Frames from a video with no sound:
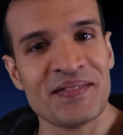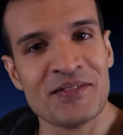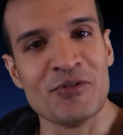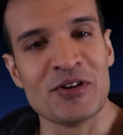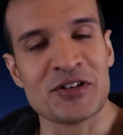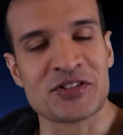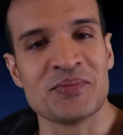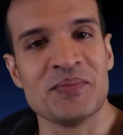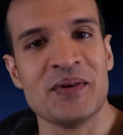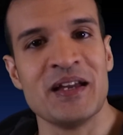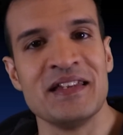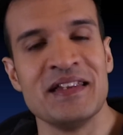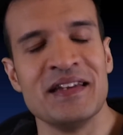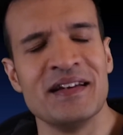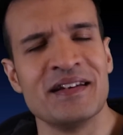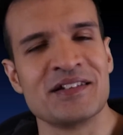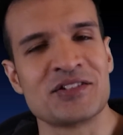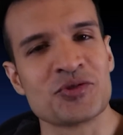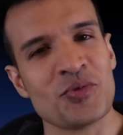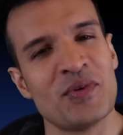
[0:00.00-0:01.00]

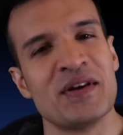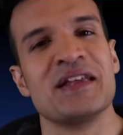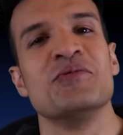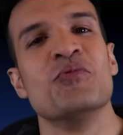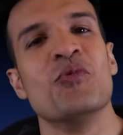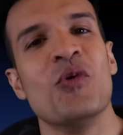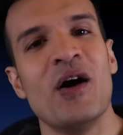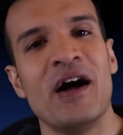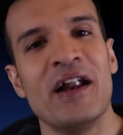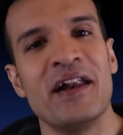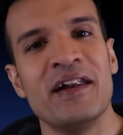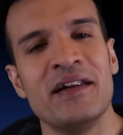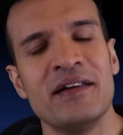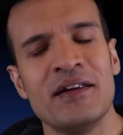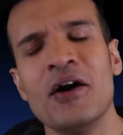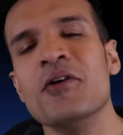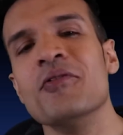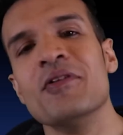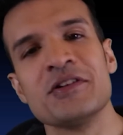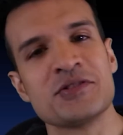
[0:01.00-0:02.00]
WrestleMania
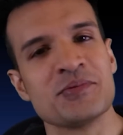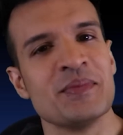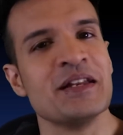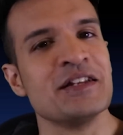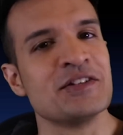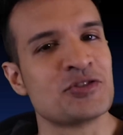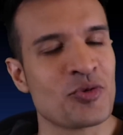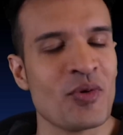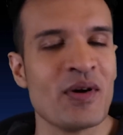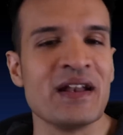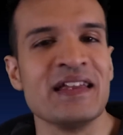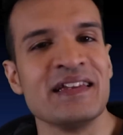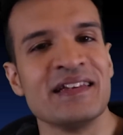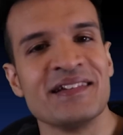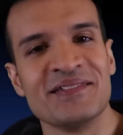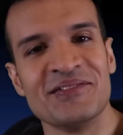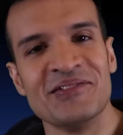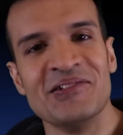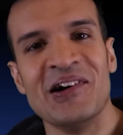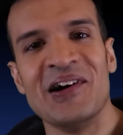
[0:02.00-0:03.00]
20
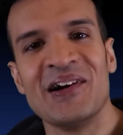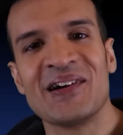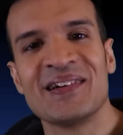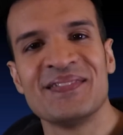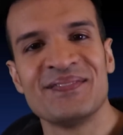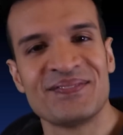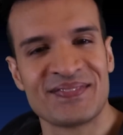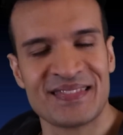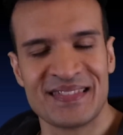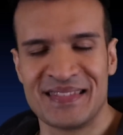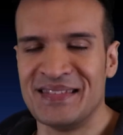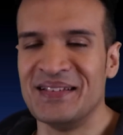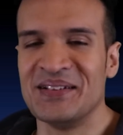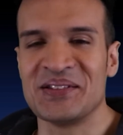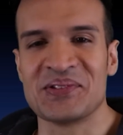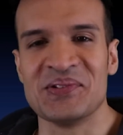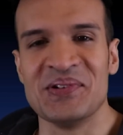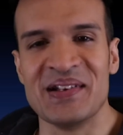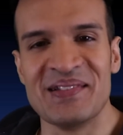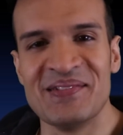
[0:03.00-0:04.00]
Rock, not
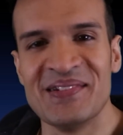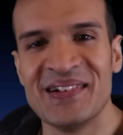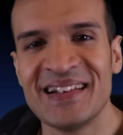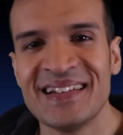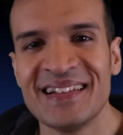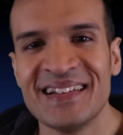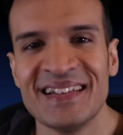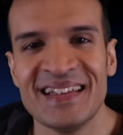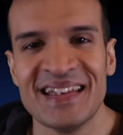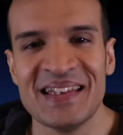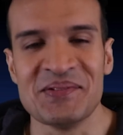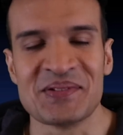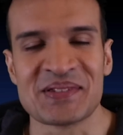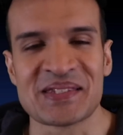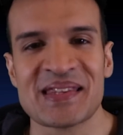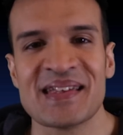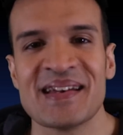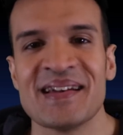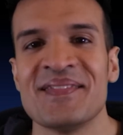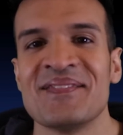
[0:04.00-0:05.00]
21, he
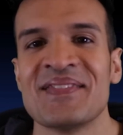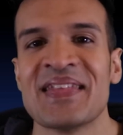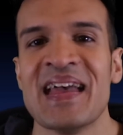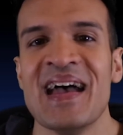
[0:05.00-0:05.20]
wasn't there.